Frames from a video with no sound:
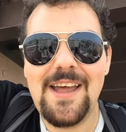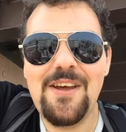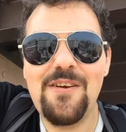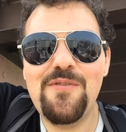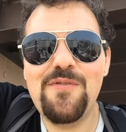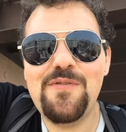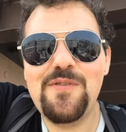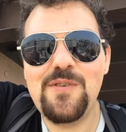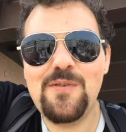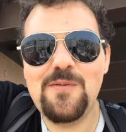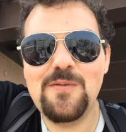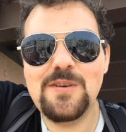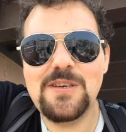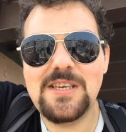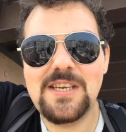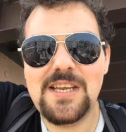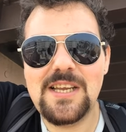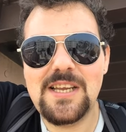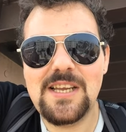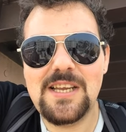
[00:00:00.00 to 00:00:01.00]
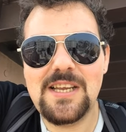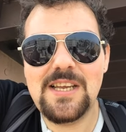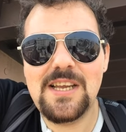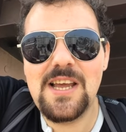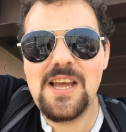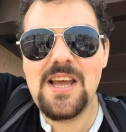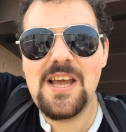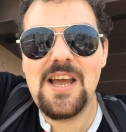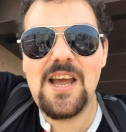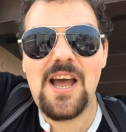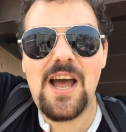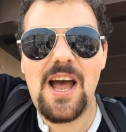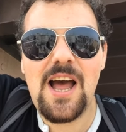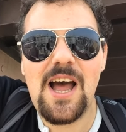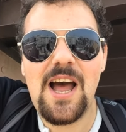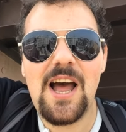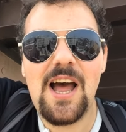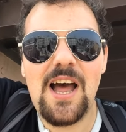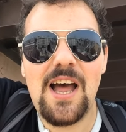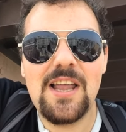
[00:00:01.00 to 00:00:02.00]
if you see
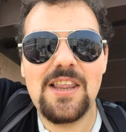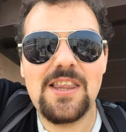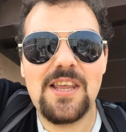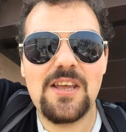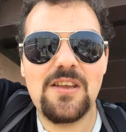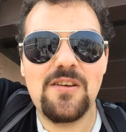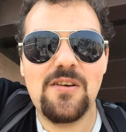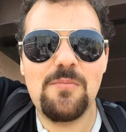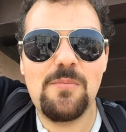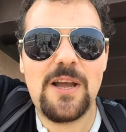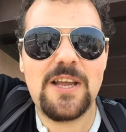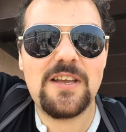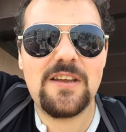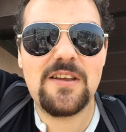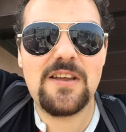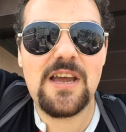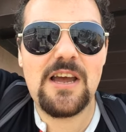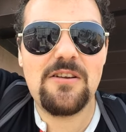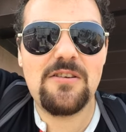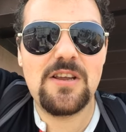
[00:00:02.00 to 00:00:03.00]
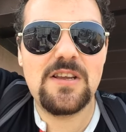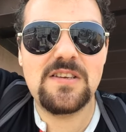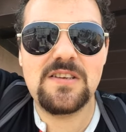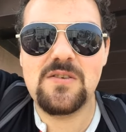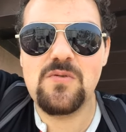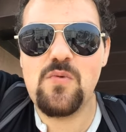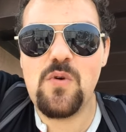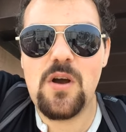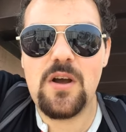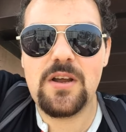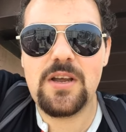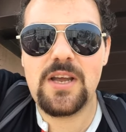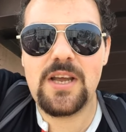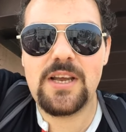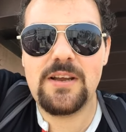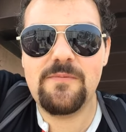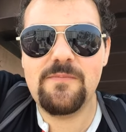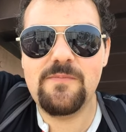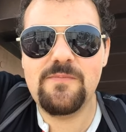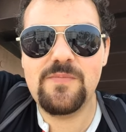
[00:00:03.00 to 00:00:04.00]
uh, that your bank account isn't
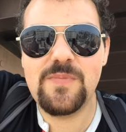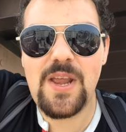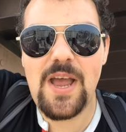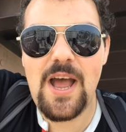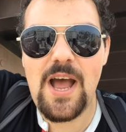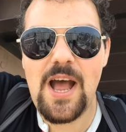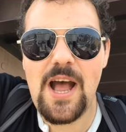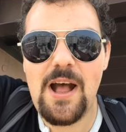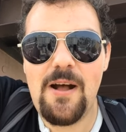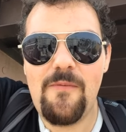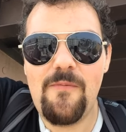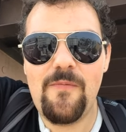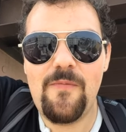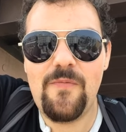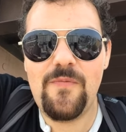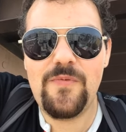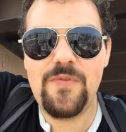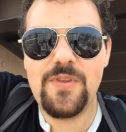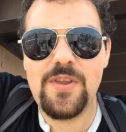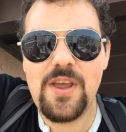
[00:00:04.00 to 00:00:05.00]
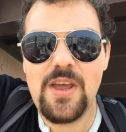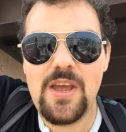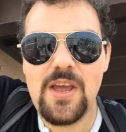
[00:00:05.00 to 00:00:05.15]
working, um,